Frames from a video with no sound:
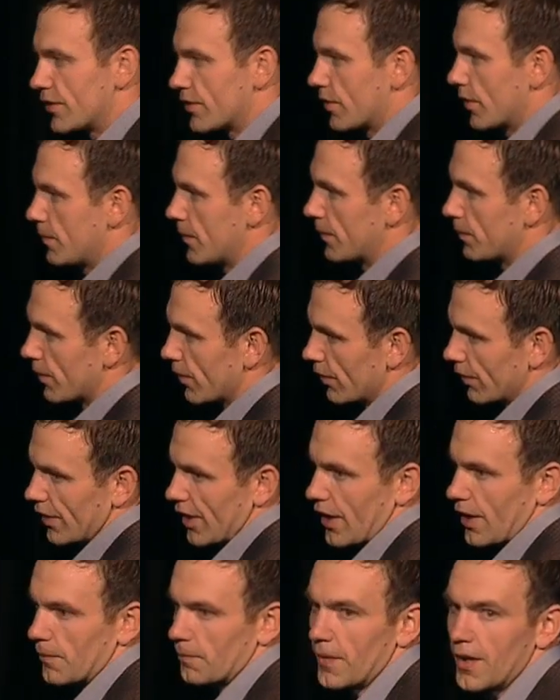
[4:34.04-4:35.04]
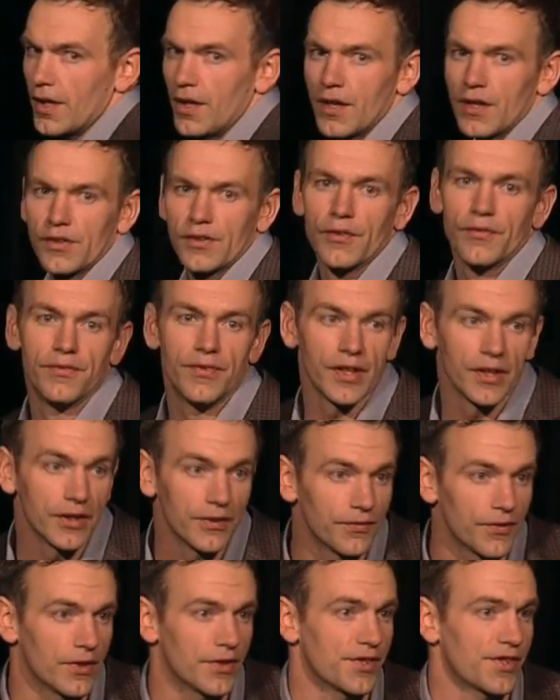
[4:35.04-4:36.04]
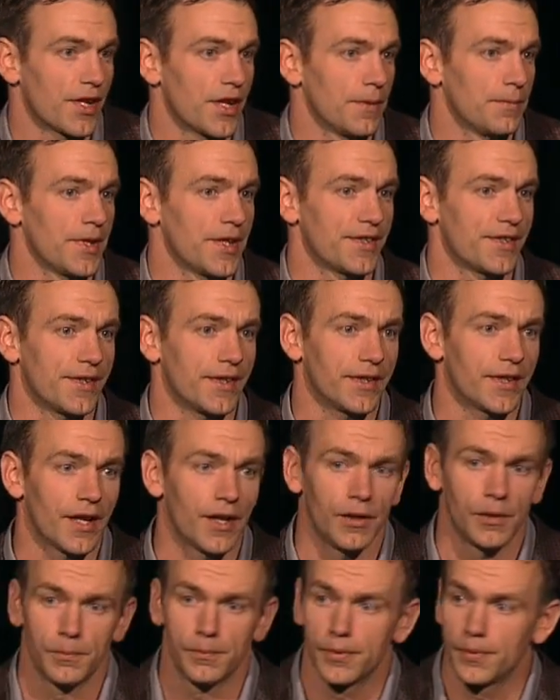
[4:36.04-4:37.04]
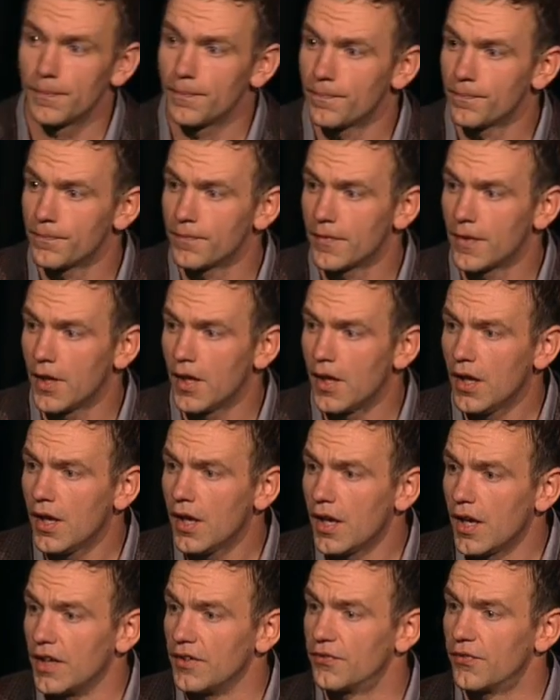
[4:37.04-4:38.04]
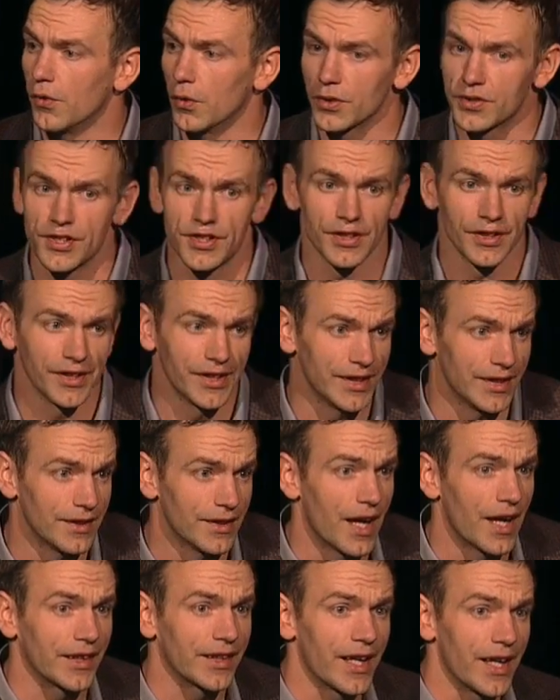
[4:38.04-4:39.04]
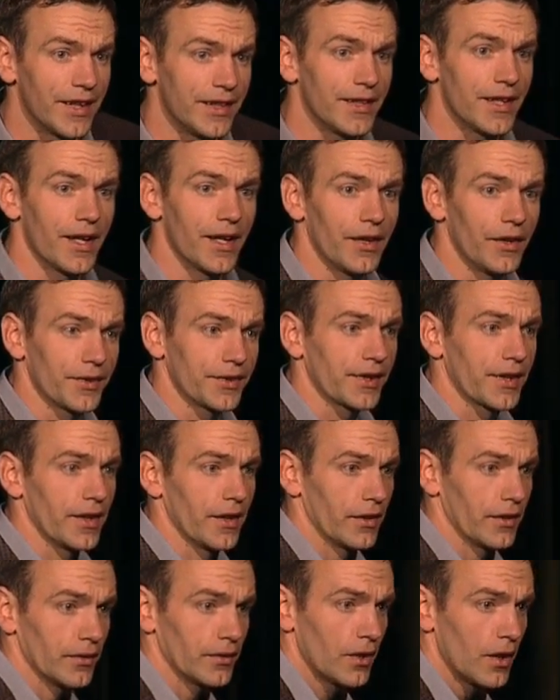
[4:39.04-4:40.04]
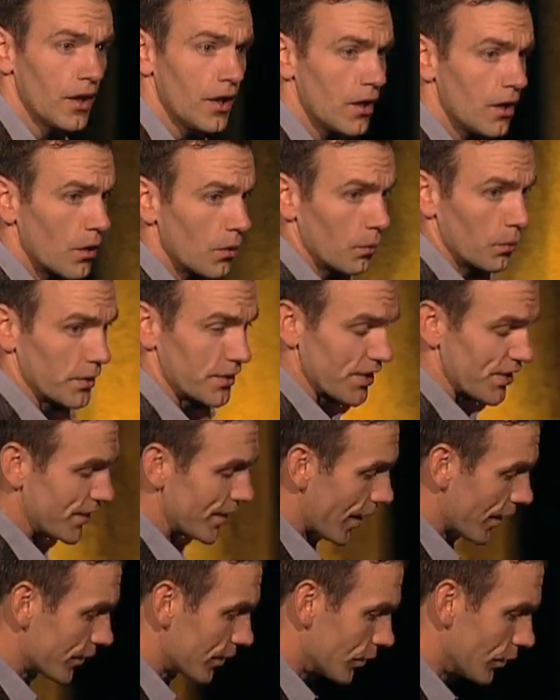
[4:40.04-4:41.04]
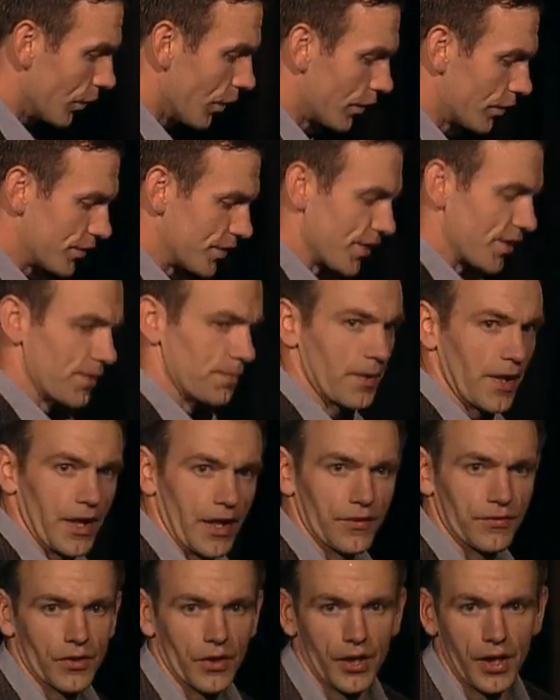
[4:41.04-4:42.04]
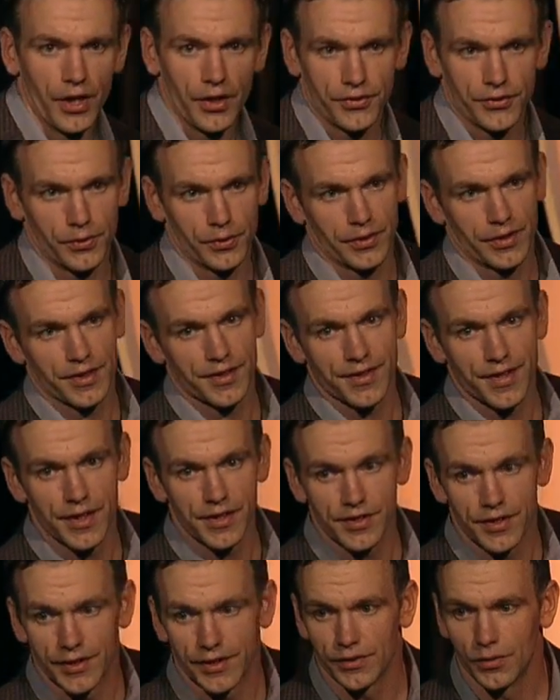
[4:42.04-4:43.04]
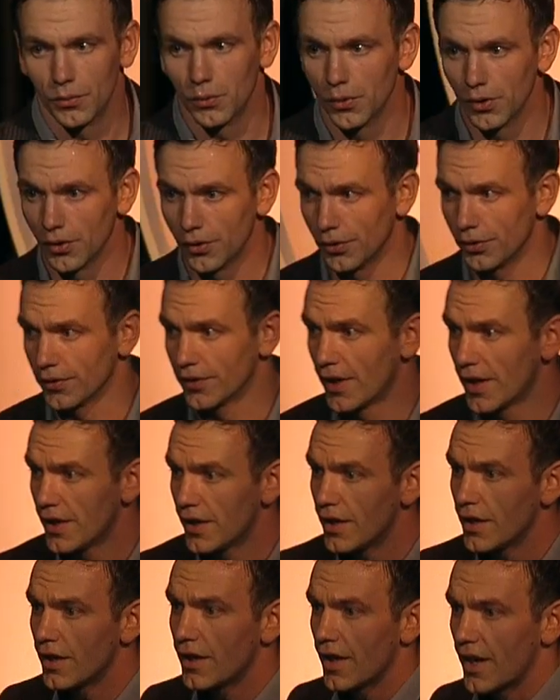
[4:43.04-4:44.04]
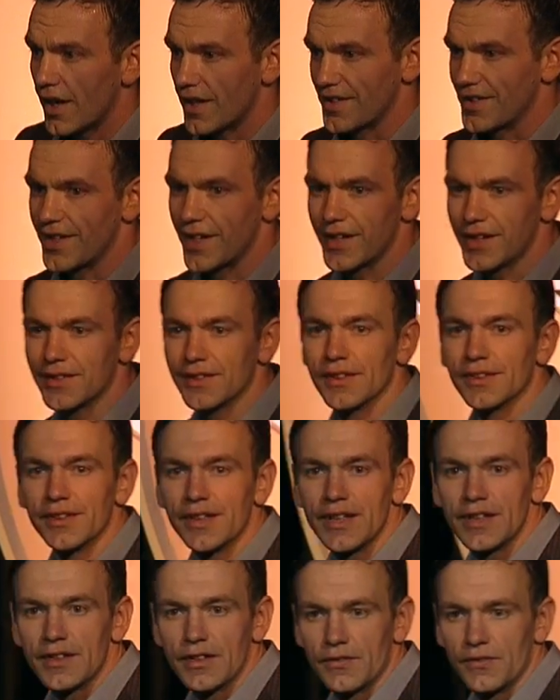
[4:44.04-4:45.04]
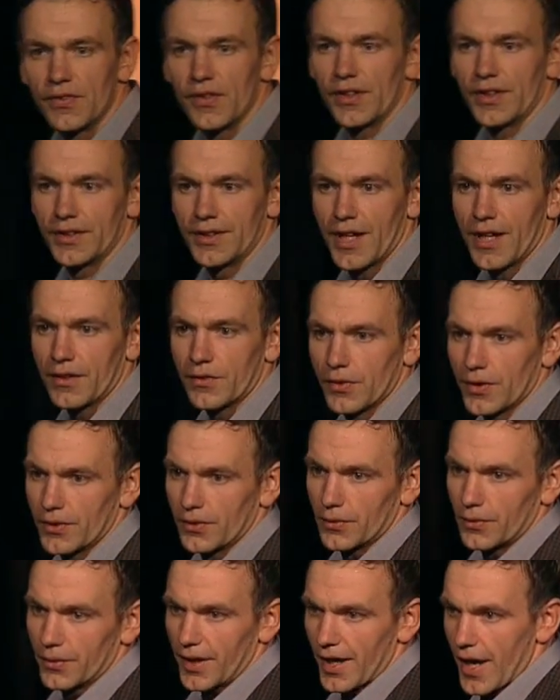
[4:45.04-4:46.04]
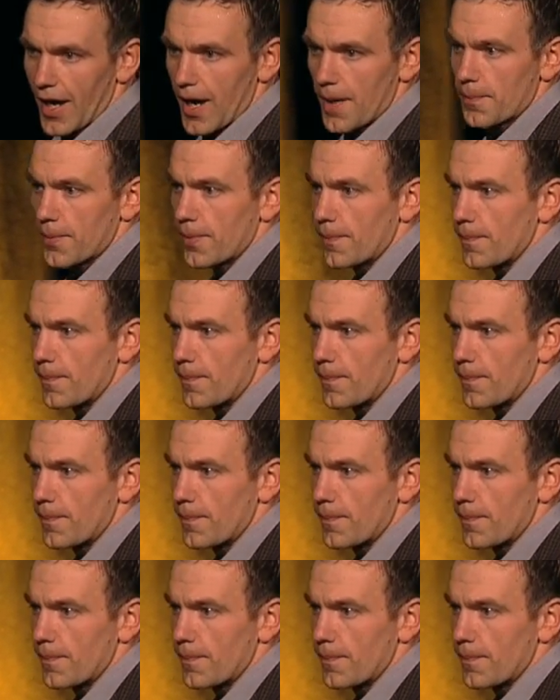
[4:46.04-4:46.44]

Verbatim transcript: treatment program the very first time they seek help. And fortunately, Acadia Healthcare, which is now the largest behavioral health organization in the world, has taken the lead in filling that critical gap.